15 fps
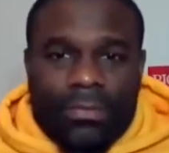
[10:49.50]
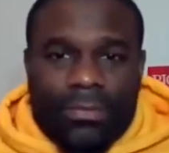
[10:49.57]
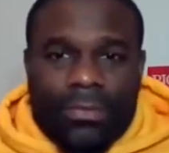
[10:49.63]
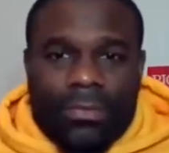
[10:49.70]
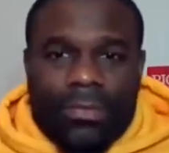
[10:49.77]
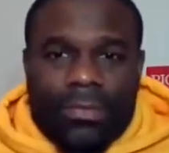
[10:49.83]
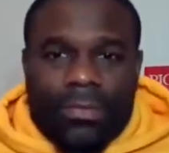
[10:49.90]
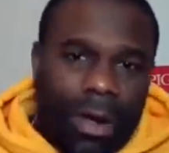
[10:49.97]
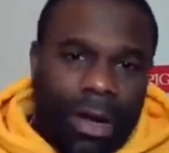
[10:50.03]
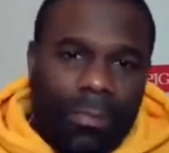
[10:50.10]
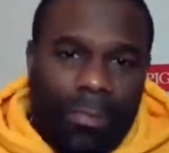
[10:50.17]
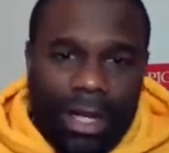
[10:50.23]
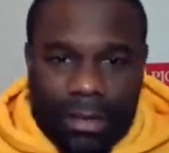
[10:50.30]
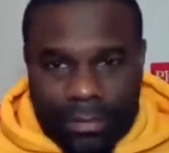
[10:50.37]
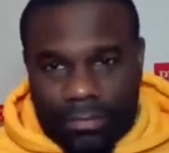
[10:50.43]
I want a
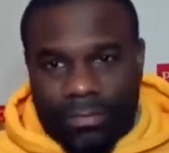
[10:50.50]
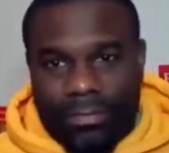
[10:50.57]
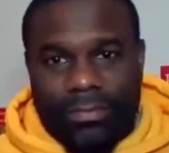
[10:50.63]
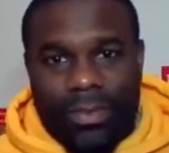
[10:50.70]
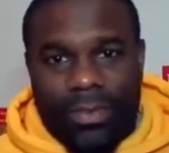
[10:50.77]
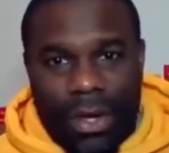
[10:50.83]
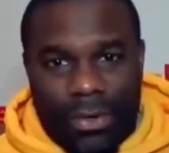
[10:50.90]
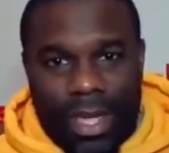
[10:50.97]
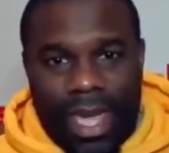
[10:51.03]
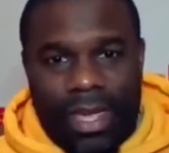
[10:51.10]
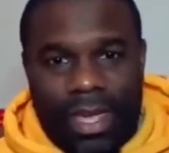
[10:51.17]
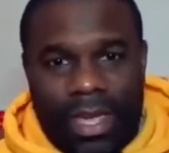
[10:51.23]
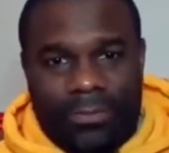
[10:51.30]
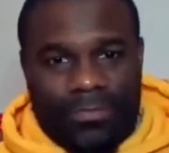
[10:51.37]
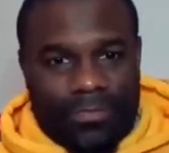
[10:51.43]
book. Okay,
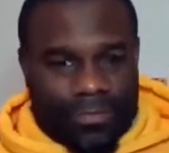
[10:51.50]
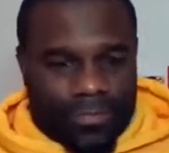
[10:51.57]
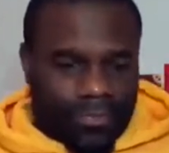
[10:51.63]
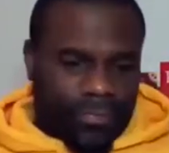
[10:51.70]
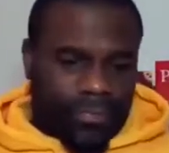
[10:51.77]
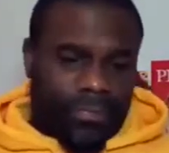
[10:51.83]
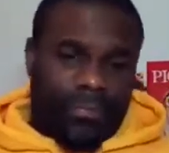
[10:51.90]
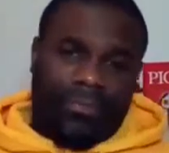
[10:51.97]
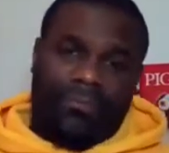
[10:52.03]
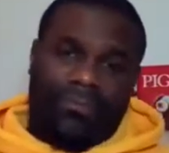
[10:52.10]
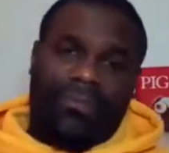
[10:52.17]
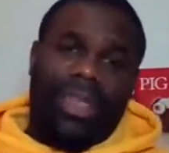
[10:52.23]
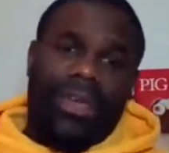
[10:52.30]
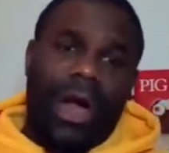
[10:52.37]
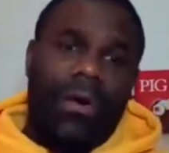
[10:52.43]

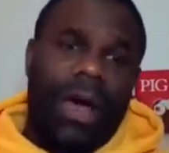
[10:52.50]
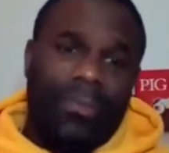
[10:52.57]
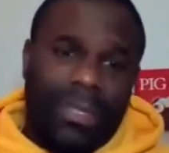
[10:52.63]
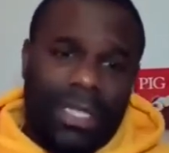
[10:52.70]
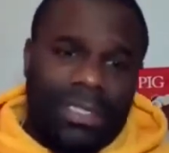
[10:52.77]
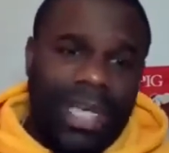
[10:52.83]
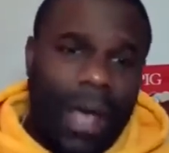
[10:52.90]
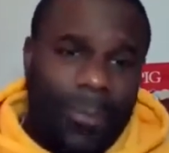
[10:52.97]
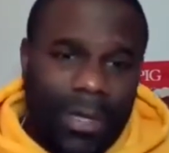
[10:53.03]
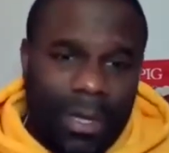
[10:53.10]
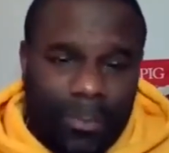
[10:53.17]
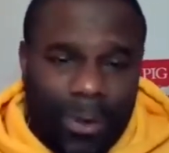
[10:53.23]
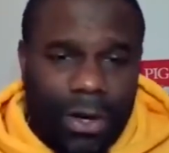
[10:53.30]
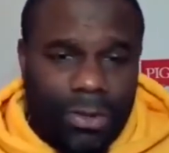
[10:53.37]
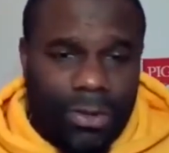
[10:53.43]
go up to the top of the
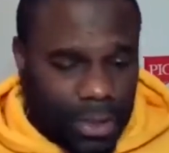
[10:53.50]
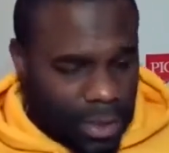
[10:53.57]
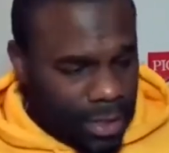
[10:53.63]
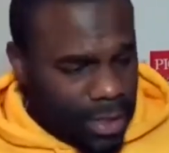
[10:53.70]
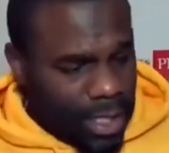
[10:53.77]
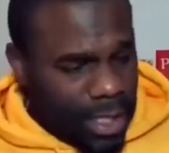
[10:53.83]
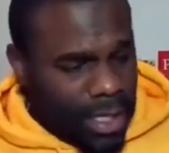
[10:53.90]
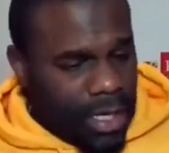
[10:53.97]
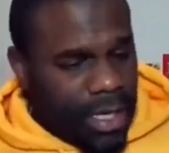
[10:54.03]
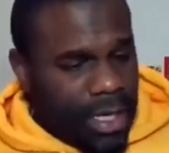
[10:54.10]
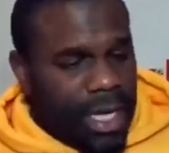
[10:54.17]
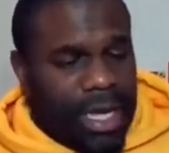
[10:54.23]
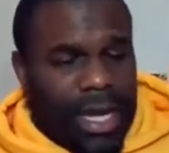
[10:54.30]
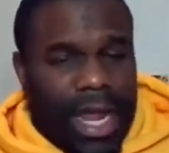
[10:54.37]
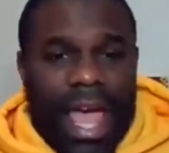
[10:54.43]
post
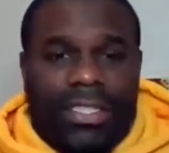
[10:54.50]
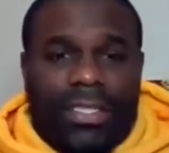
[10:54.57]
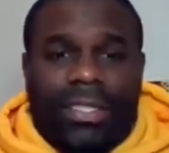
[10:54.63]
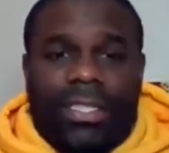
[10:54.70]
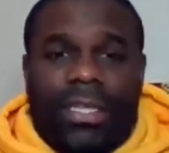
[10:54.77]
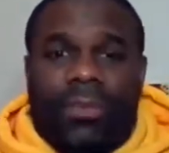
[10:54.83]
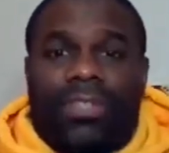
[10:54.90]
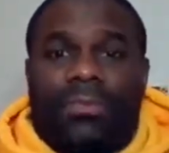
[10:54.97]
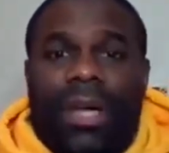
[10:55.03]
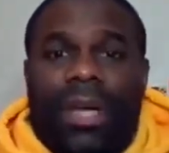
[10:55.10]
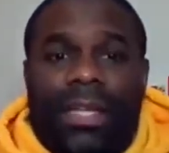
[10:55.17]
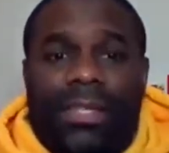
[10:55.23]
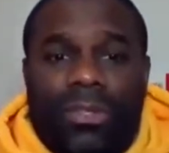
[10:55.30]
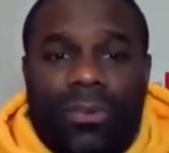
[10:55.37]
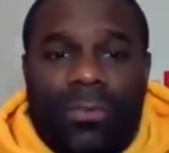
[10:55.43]
and add yourself to my
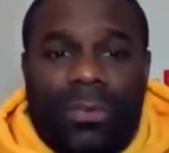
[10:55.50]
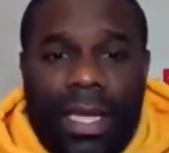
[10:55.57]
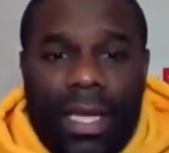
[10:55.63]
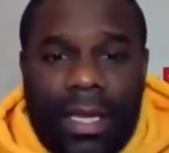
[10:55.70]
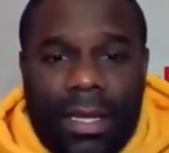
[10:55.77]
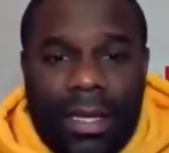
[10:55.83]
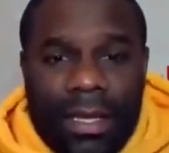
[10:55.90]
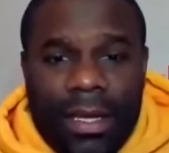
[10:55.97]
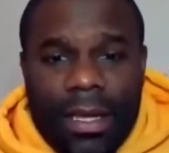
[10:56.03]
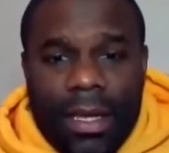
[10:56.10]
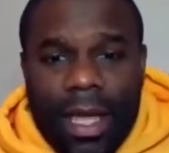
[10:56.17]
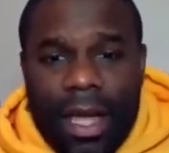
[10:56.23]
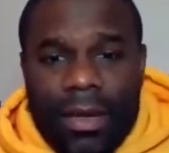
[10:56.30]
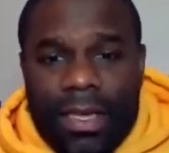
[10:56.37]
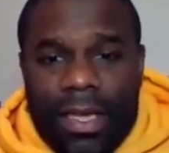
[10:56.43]
Zoom link.
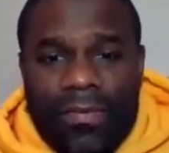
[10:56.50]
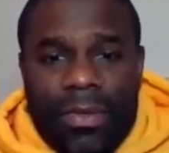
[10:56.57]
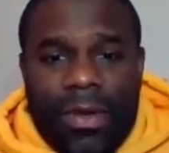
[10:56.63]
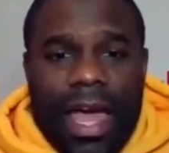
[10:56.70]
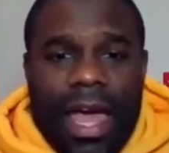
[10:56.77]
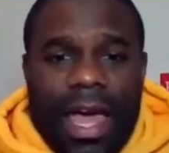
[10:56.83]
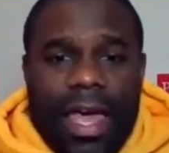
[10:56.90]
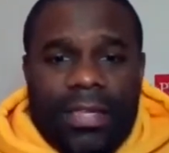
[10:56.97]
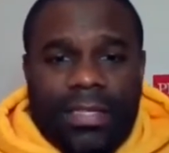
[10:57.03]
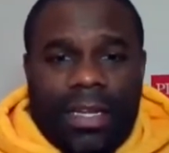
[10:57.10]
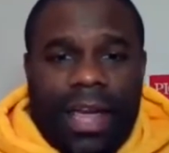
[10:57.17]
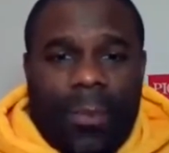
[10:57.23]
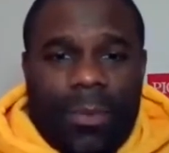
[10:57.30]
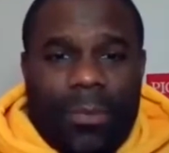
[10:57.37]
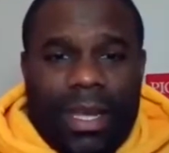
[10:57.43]
I'll give you guys a
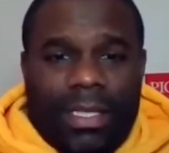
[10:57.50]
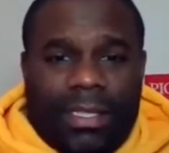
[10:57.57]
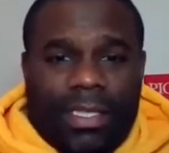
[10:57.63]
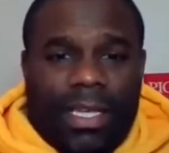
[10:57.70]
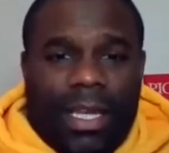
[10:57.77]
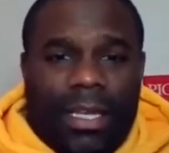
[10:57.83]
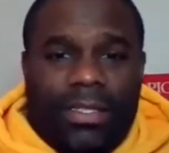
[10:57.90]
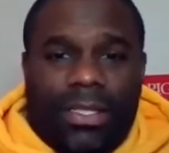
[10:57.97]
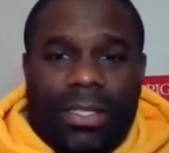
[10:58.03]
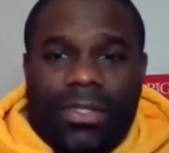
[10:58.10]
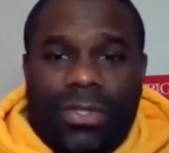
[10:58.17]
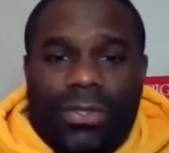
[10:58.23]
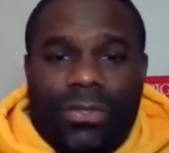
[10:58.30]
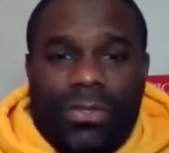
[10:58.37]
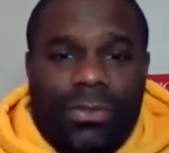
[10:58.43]
couple minutes to get into the
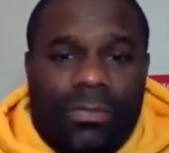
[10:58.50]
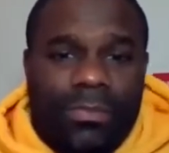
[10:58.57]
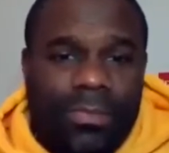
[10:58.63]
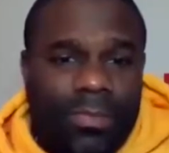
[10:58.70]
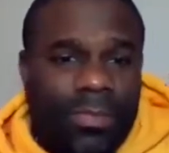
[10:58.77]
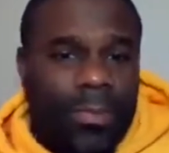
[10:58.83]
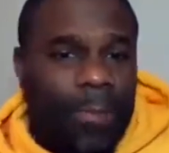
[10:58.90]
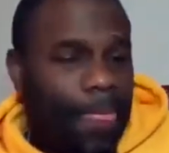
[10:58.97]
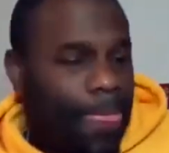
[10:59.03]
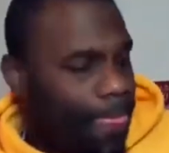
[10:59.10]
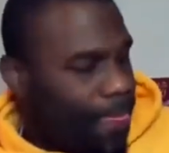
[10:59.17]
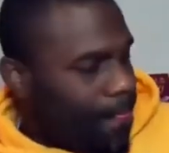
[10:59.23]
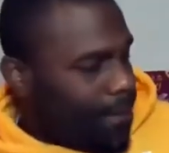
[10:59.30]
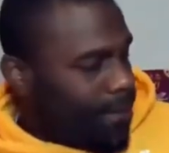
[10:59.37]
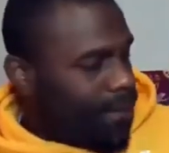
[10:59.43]
Zoom.
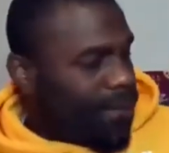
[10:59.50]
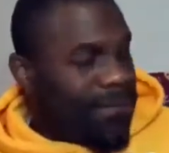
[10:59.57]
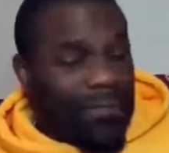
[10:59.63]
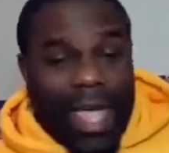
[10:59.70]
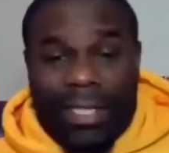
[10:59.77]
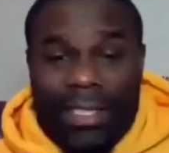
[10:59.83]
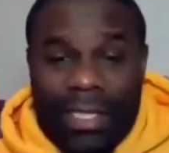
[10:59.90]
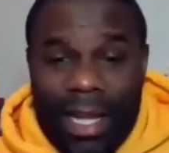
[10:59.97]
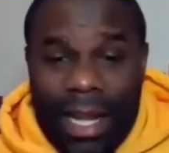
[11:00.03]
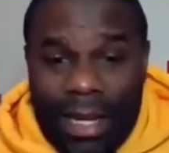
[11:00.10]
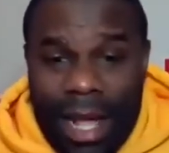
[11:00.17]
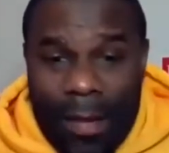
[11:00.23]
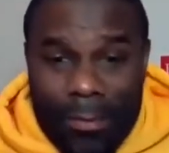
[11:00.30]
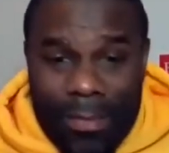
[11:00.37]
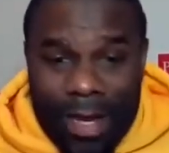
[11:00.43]
Actually, not a
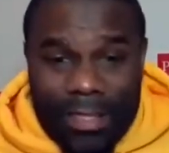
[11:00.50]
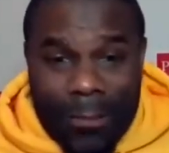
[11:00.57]
couple minutes.